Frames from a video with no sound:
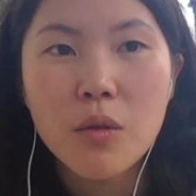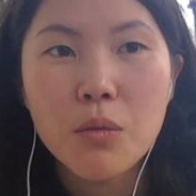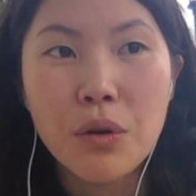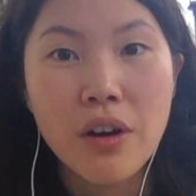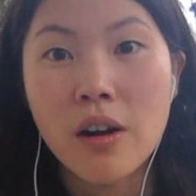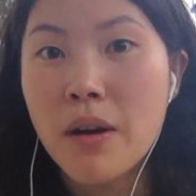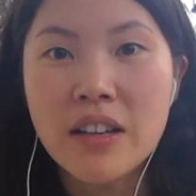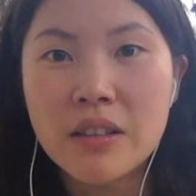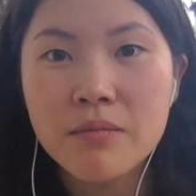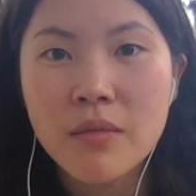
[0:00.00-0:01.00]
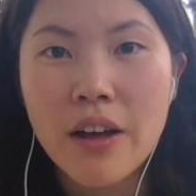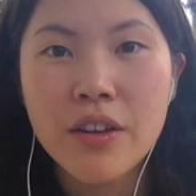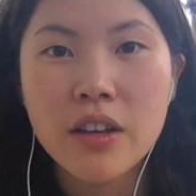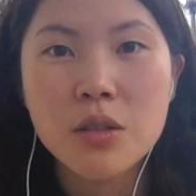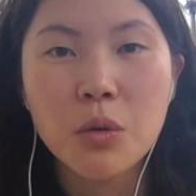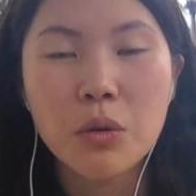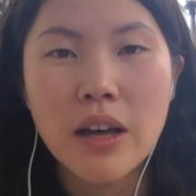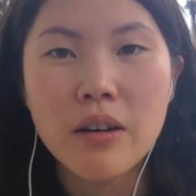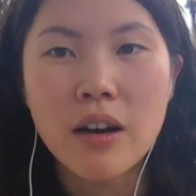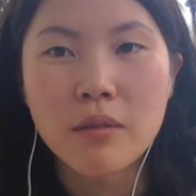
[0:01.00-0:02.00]
with our money. I think it's cool
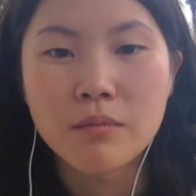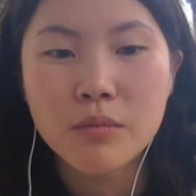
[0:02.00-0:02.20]
that